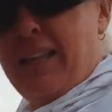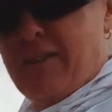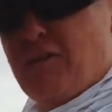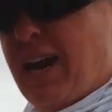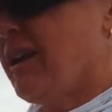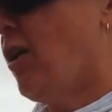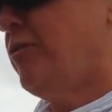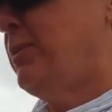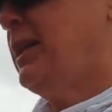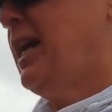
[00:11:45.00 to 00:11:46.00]
that drag off,
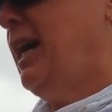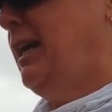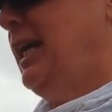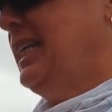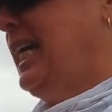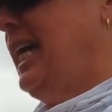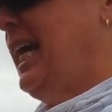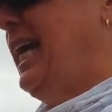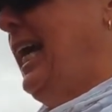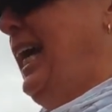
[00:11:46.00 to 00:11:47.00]
but
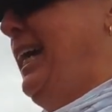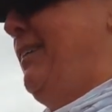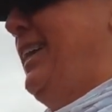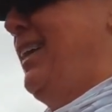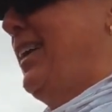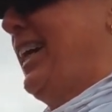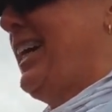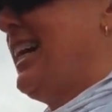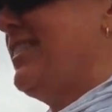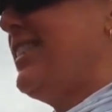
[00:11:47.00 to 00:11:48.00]
yeah, he went like a
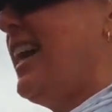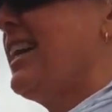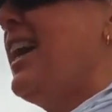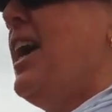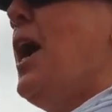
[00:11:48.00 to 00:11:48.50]
cut snake.